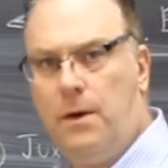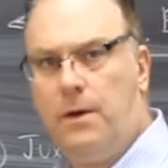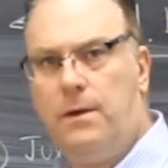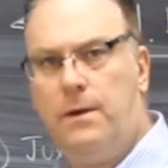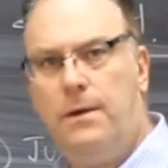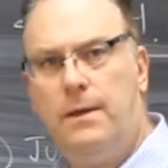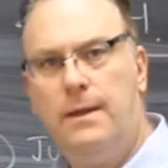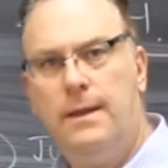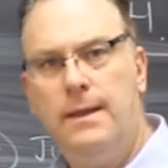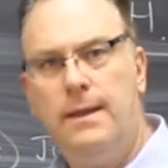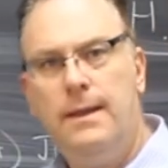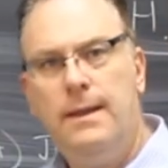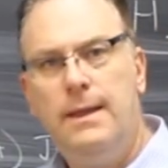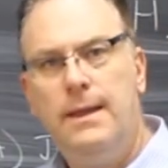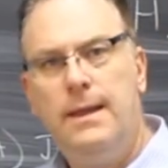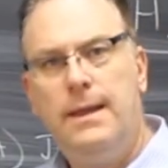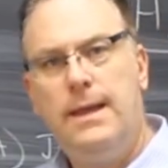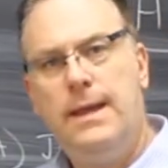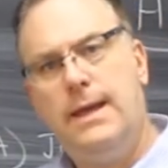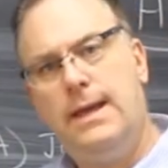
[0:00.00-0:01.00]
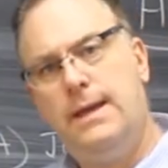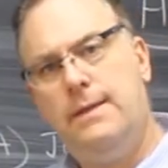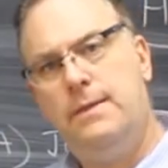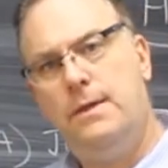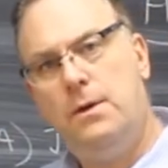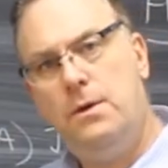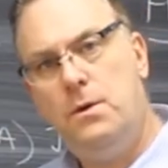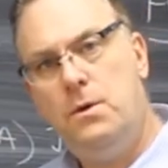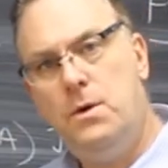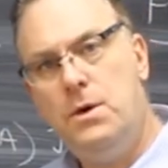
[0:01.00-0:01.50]
hook, and
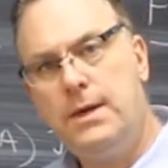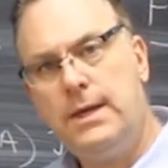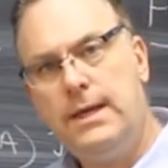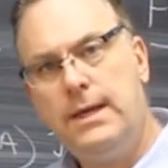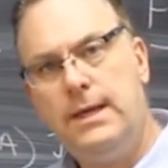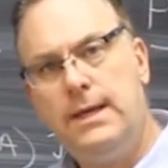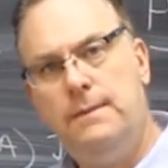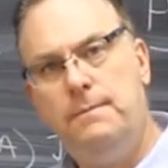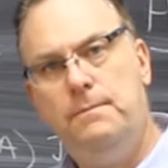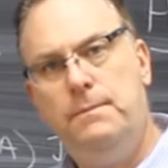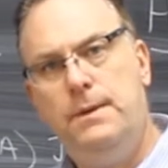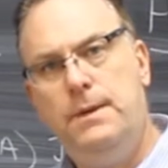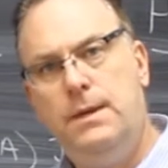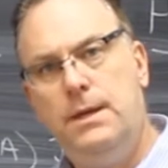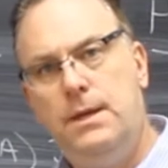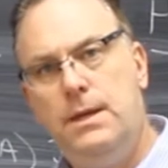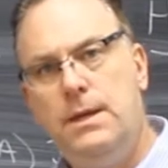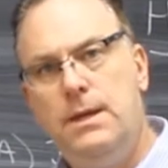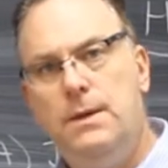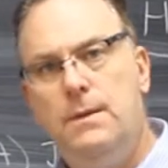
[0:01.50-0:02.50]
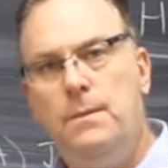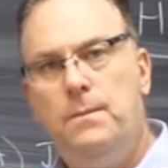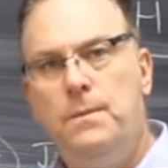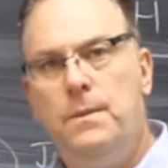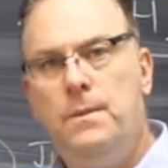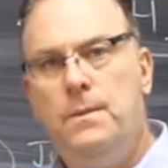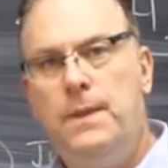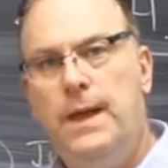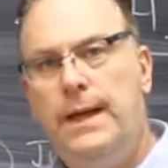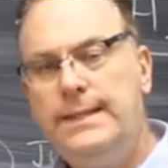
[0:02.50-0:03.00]
the hook can be
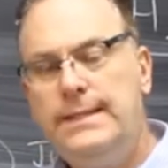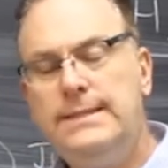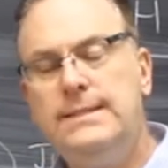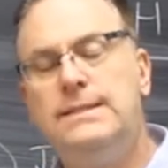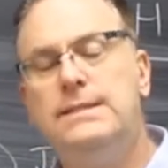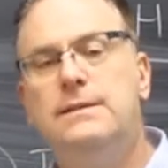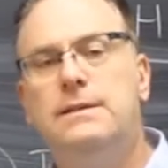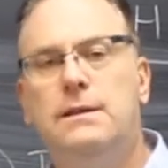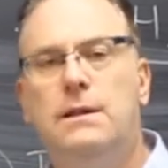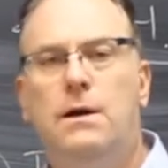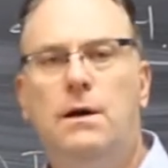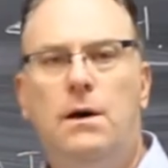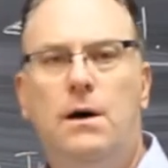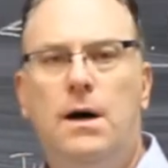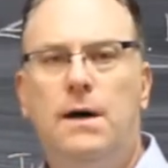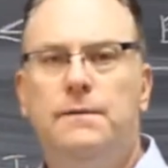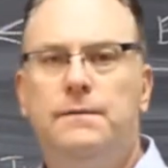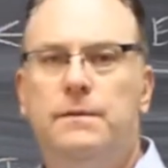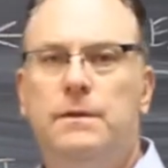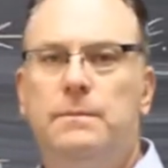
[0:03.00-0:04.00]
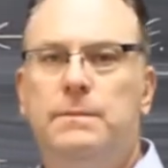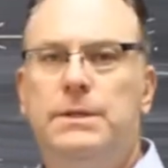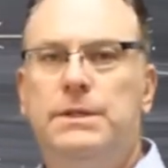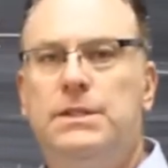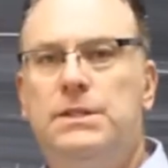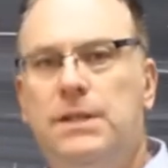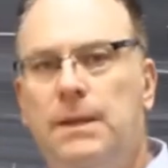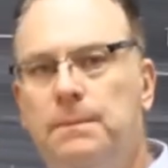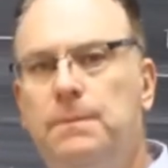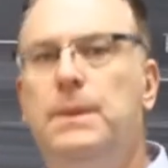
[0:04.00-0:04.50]
not necessarily an offer,
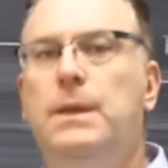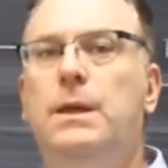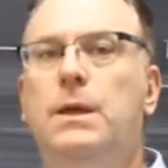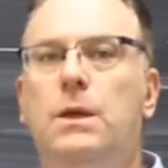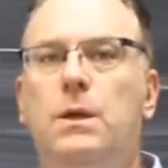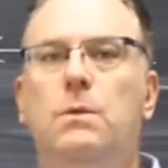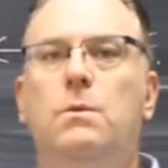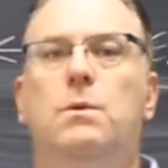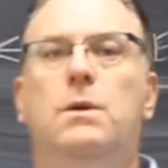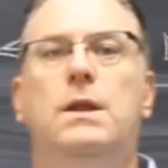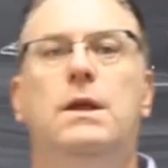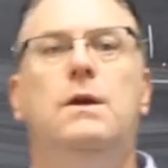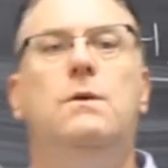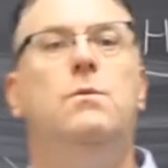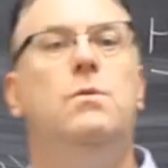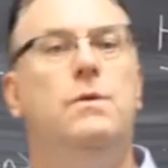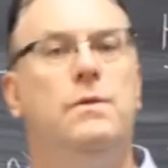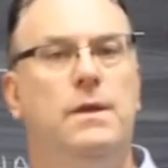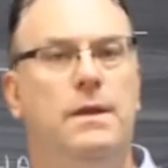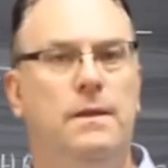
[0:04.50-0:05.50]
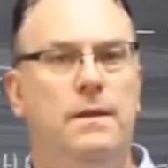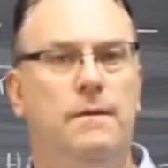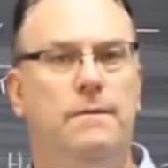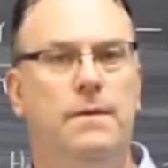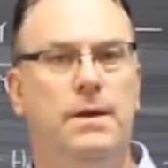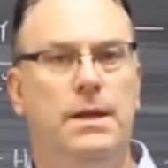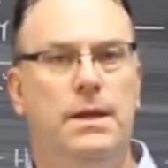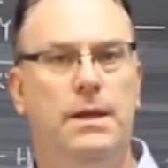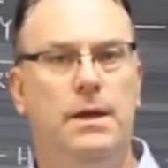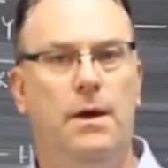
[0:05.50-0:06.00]
but something unique within the
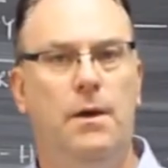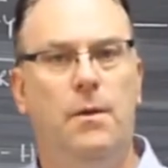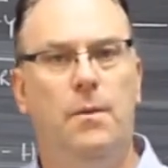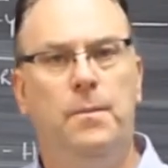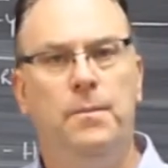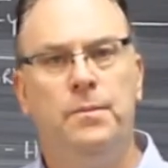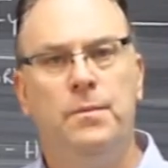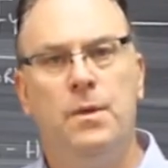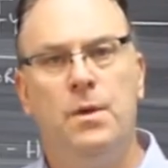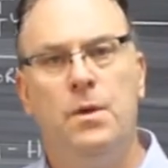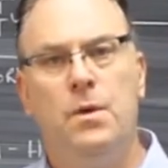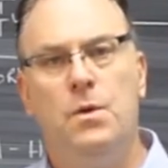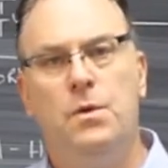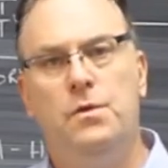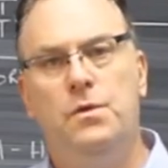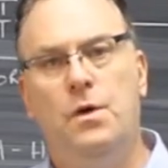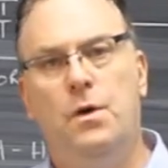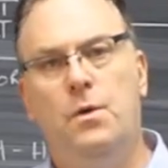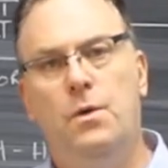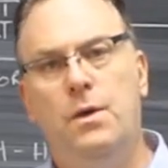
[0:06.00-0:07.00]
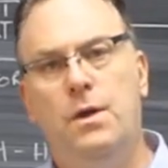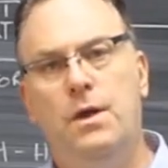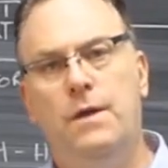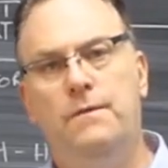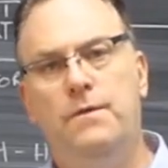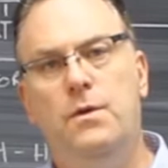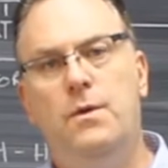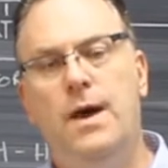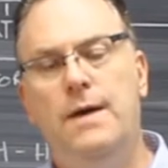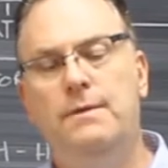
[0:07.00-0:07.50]
video. So
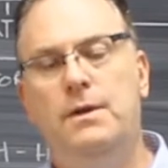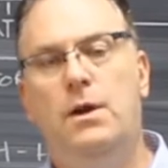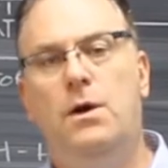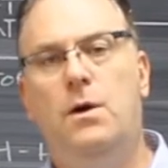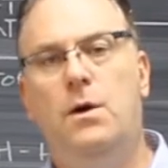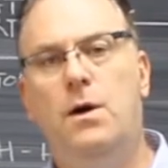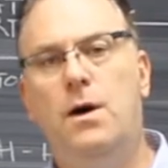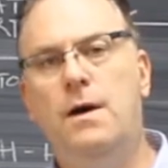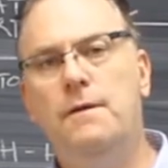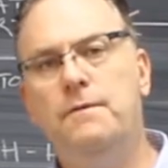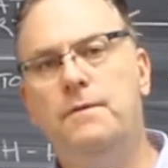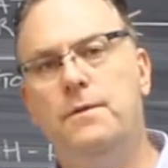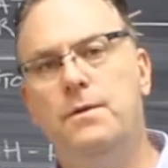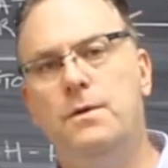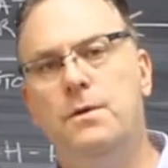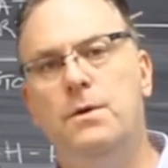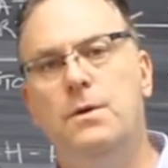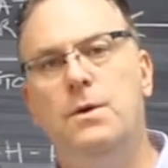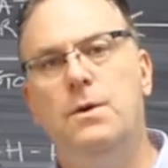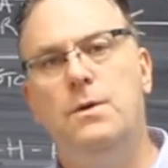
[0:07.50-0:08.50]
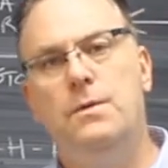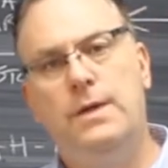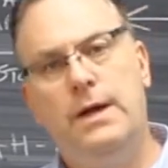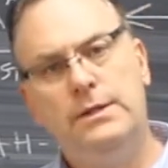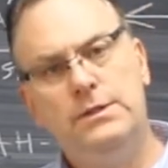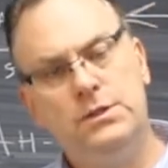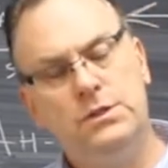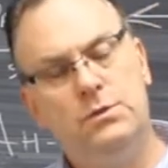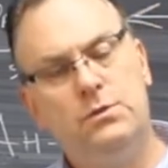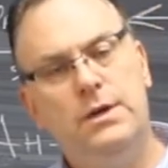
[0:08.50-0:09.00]
if you have an offer,
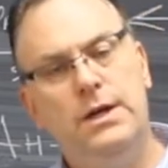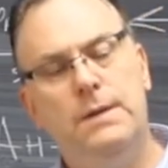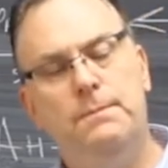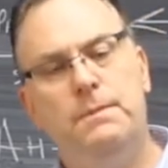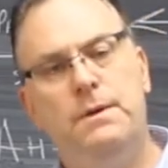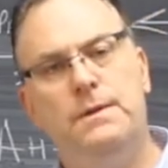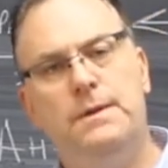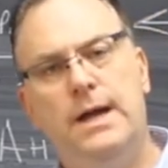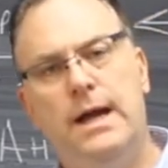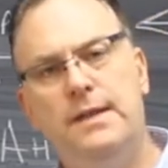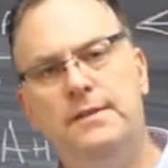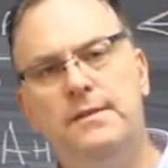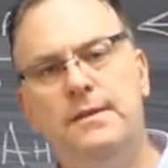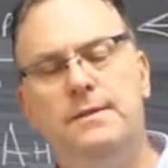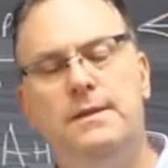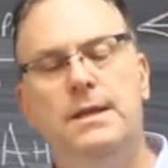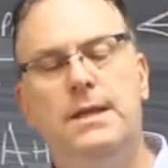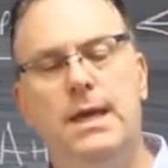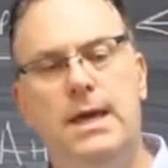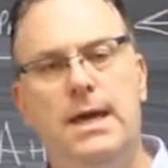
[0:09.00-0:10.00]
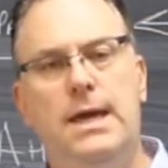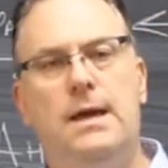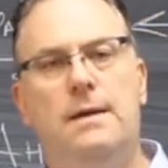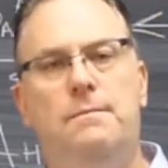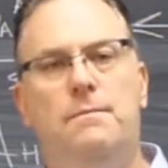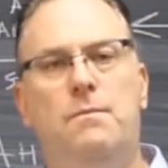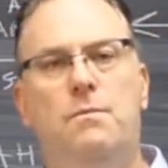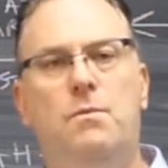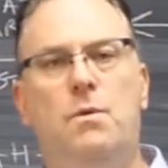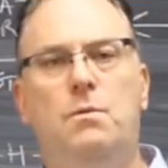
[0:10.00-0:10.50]
that's great, but that's at the
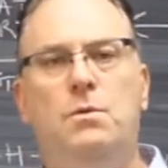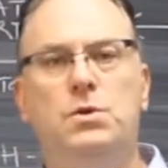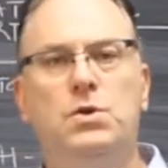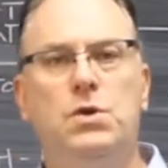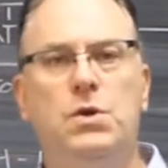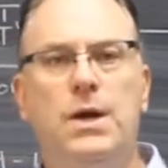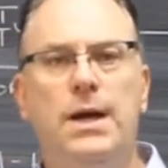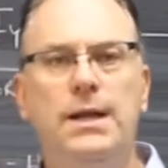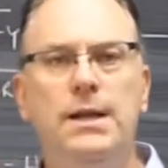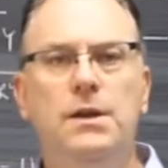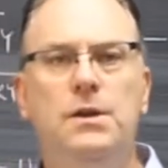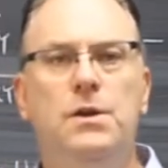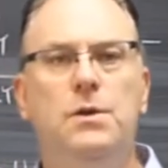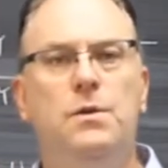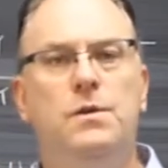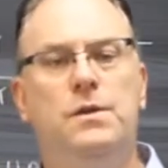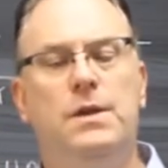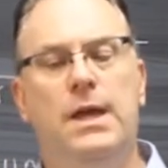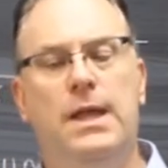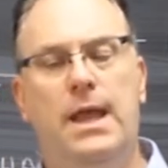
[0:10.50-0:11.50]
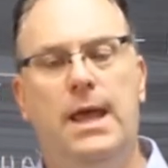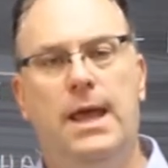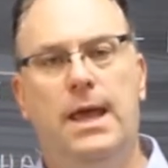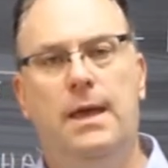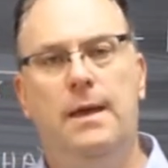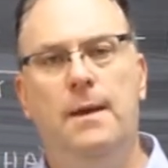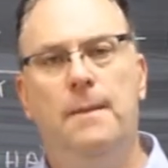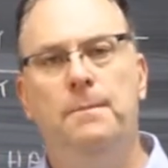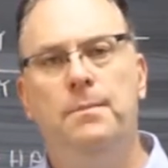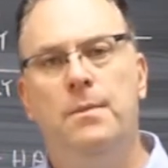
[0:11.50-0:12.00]
end. What we're trying to do is get
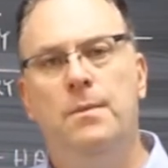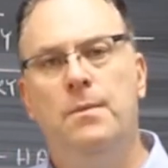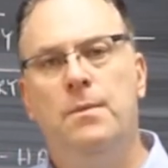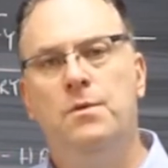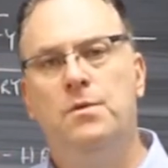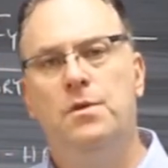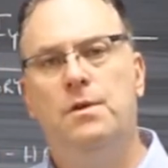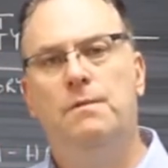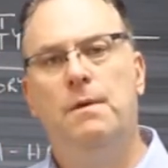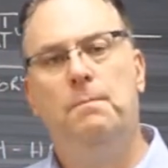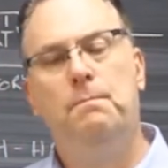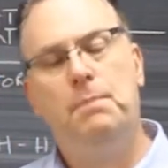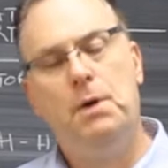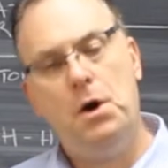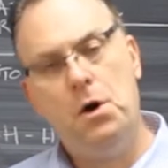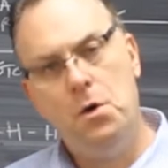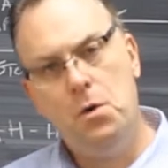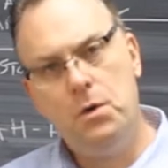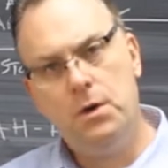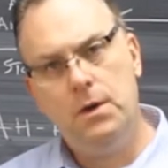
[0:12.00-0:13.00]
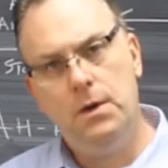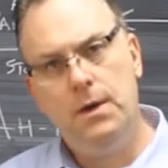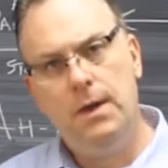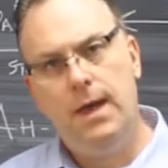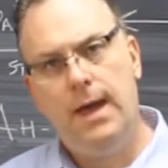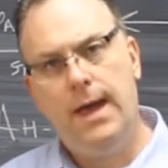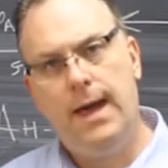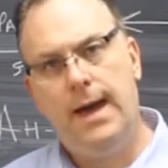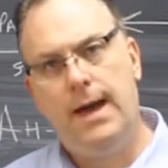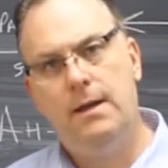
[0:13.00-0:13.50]
a sort of a poke
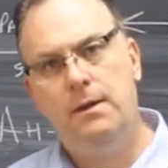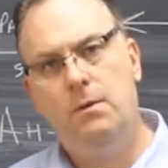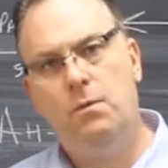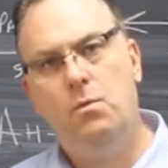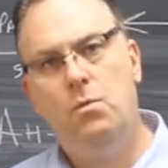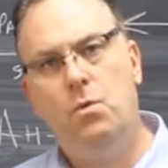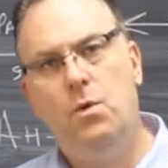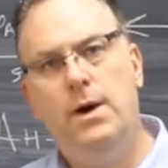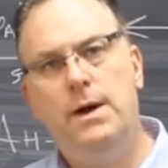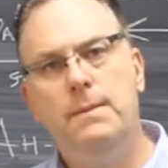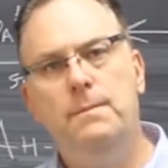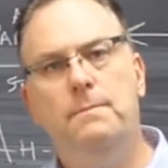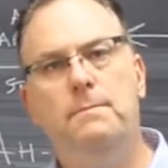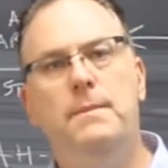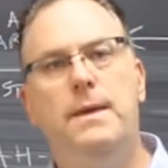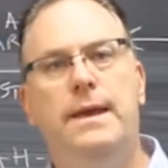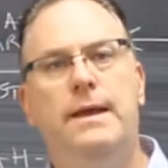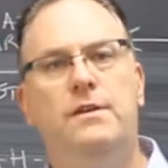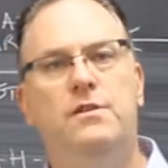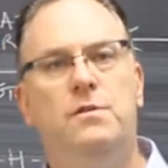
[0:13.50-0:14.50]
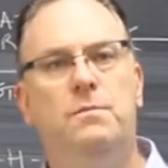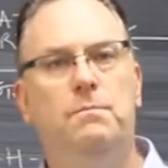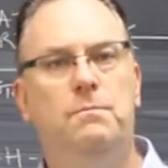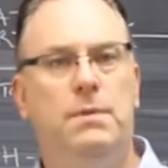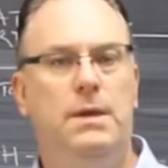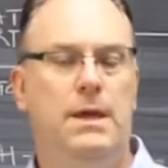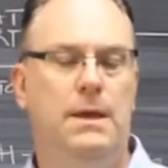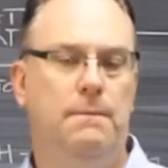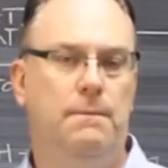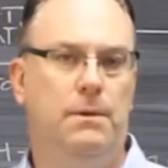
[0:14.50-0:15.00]
at what makes
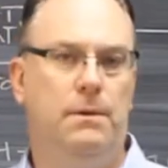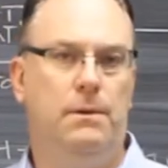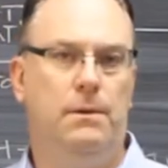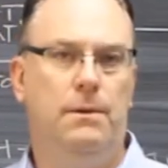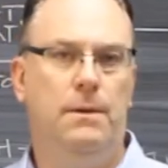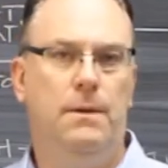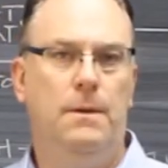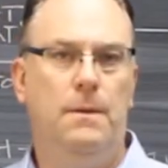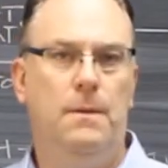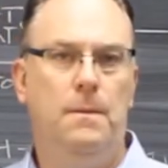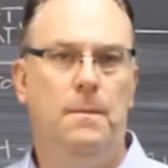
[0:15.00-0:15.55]
people